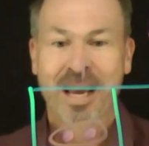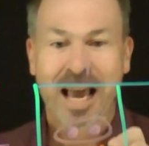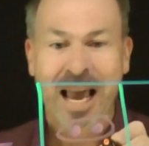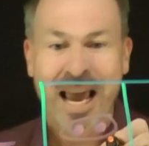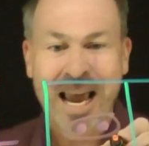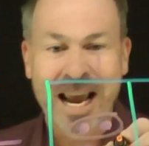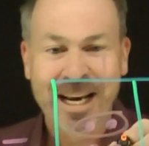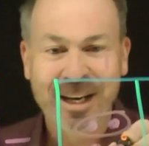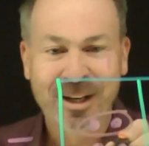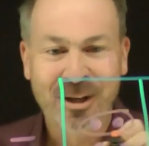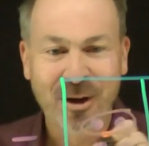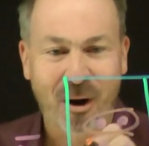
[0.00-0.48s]

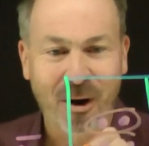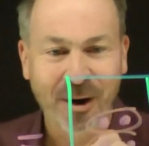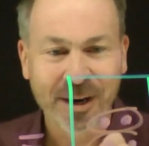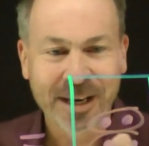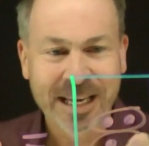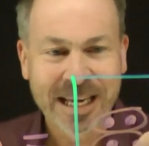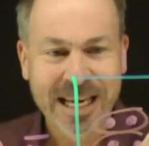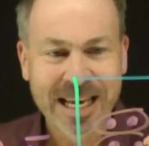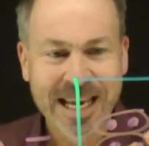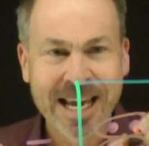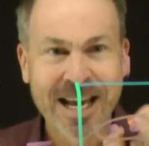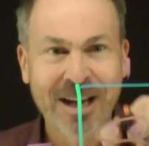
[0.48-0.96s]
a dot
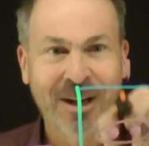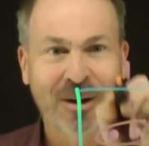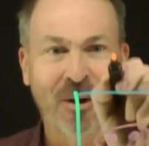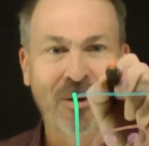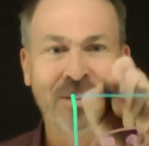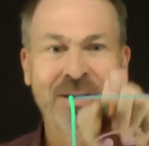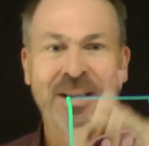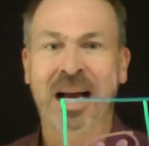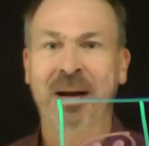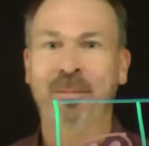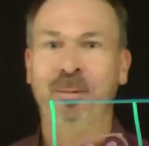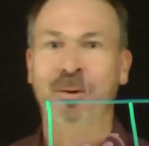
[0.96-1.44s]
here
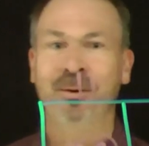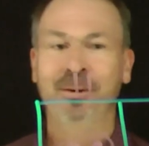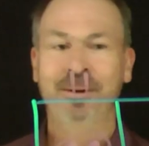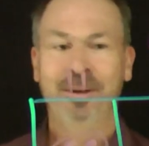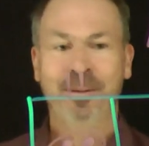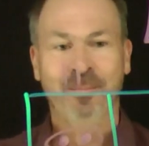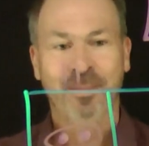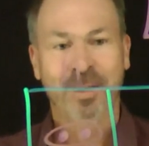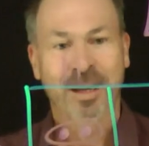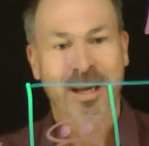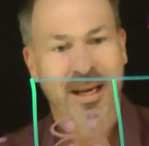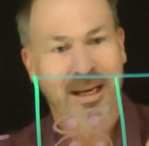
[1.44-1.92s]
got
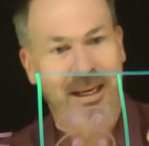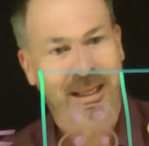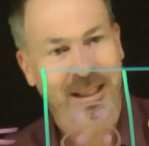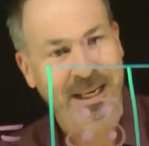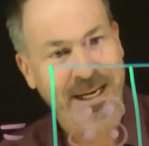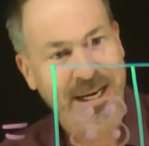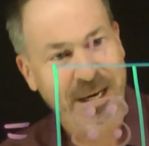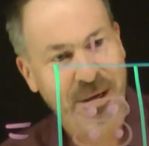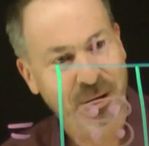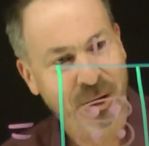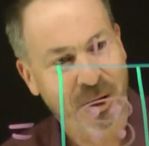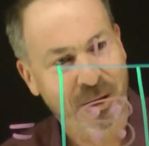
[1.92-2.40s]
doubled,
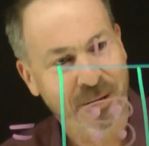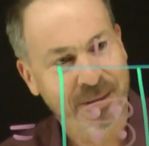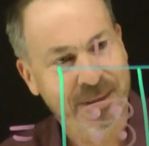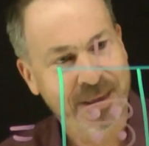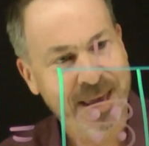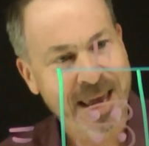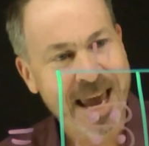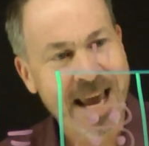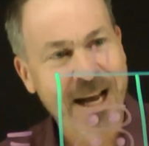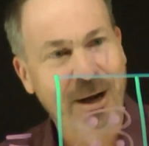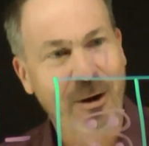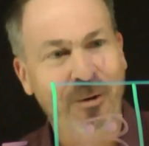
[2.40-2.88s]
clearly a dot
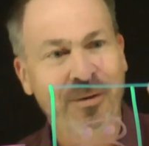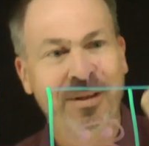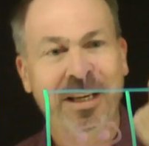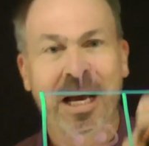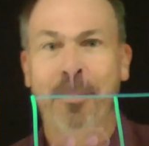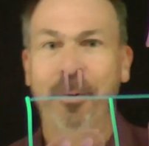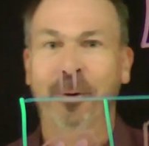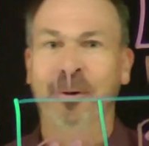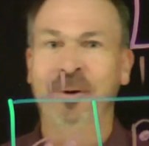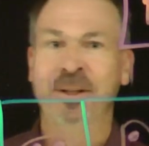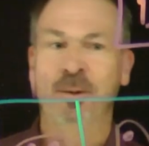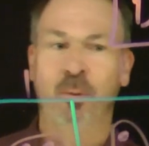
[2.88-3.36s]
there got
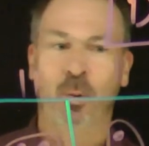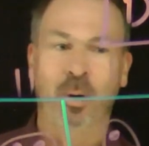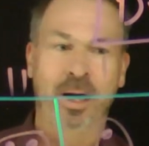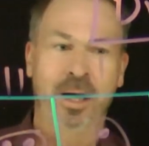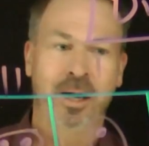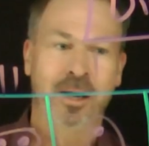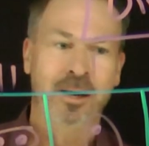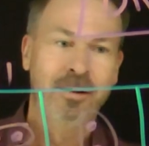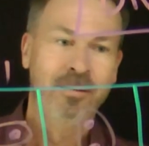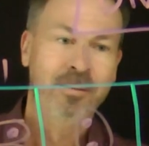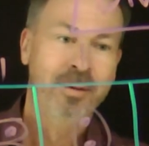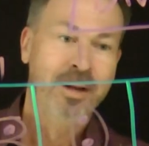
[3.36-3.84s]
doubled as
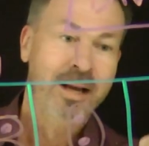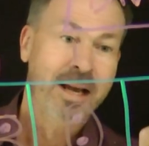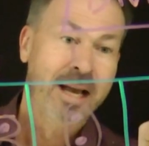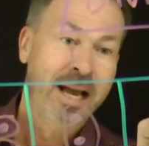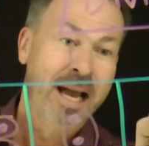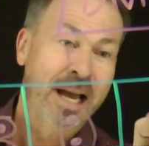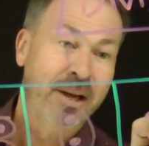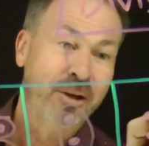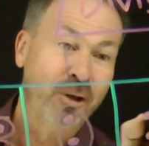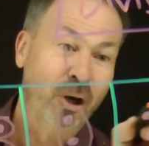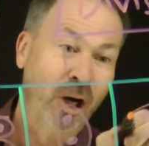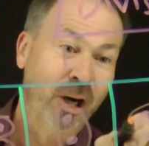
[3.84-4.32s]
well,
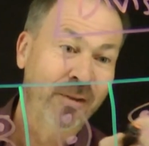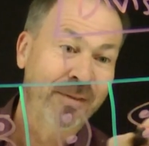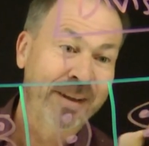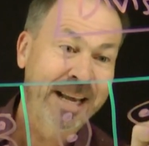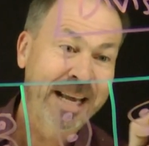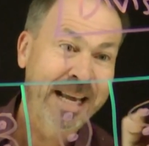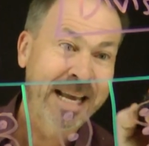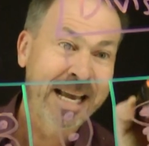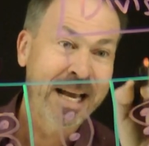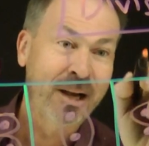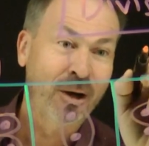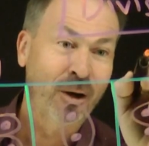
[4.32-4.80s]
a dot over
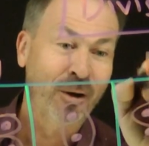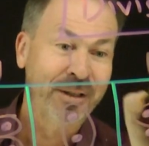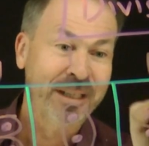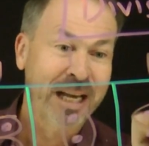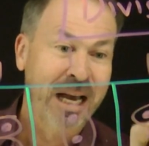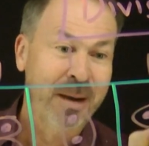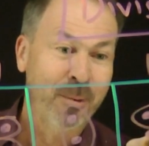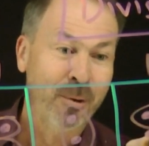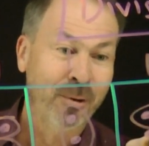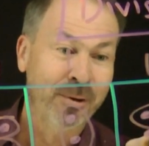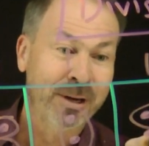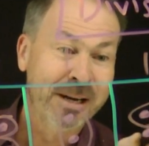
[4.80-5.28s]
here got
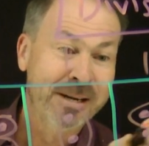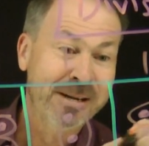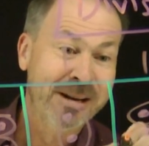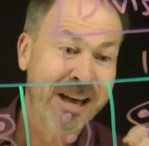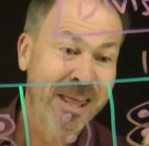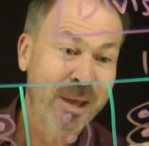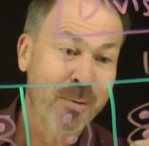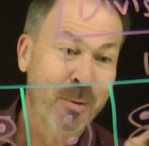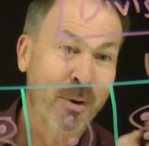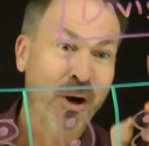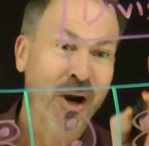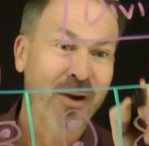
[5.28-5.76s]
doubled,
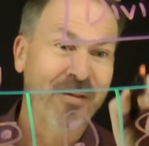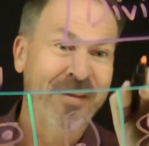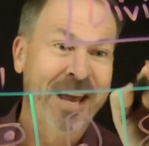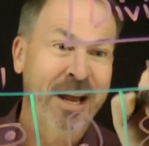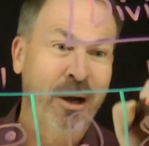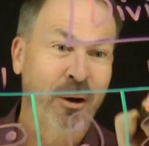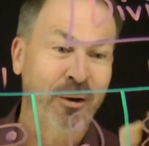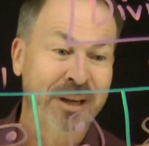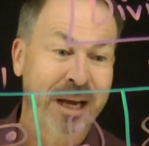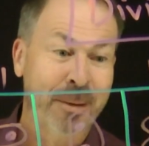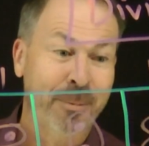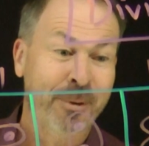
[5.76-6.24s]
another one over
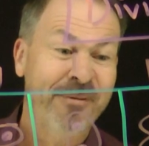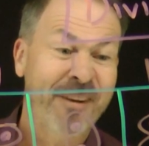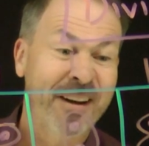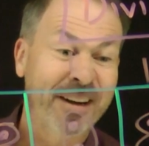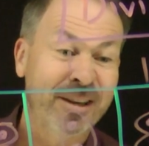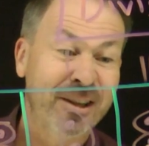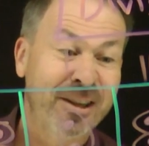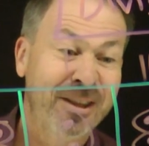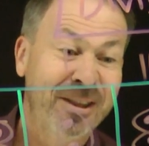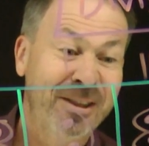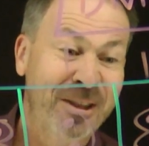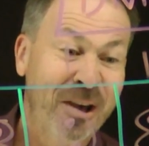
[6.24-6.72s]
here got doubled, in
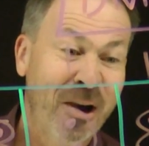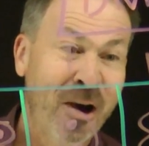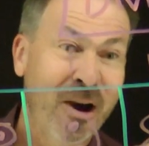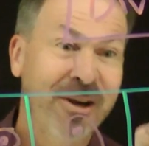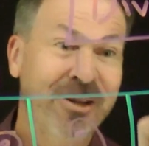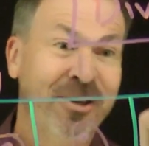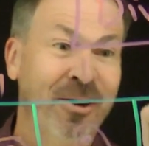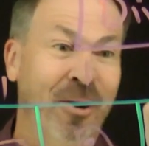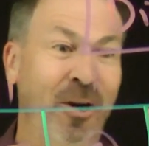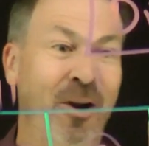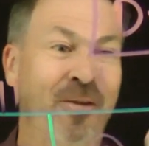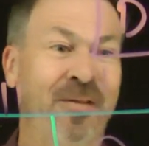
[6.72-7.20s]
fact, a
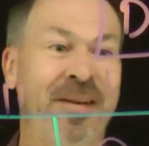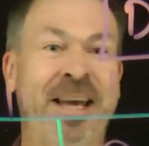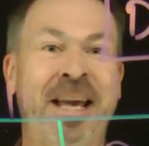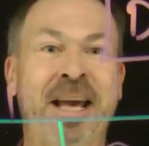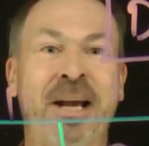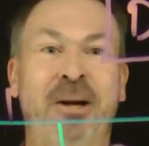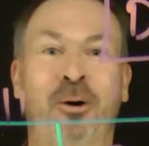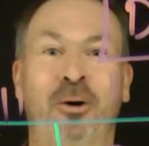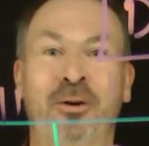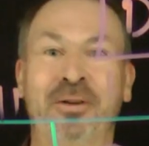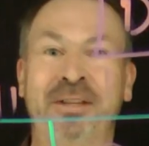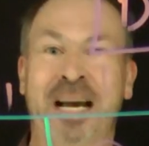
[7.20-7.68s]
third dot over
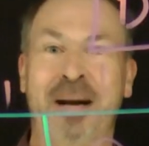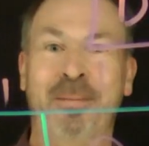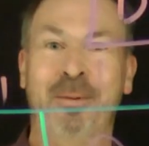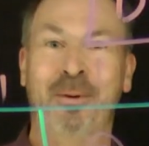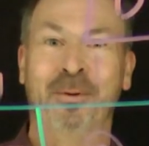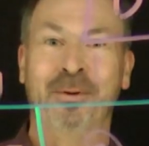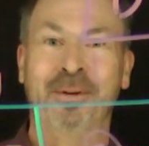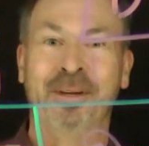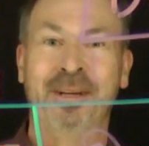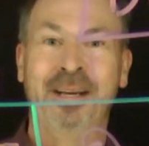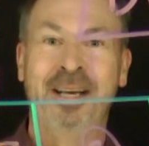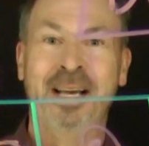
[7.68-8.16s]
here got
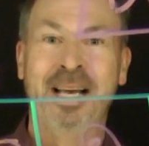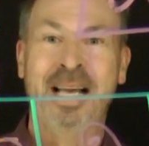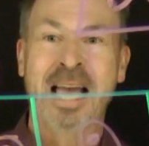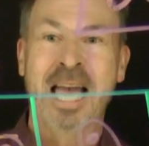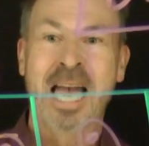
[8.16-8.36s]
doubled.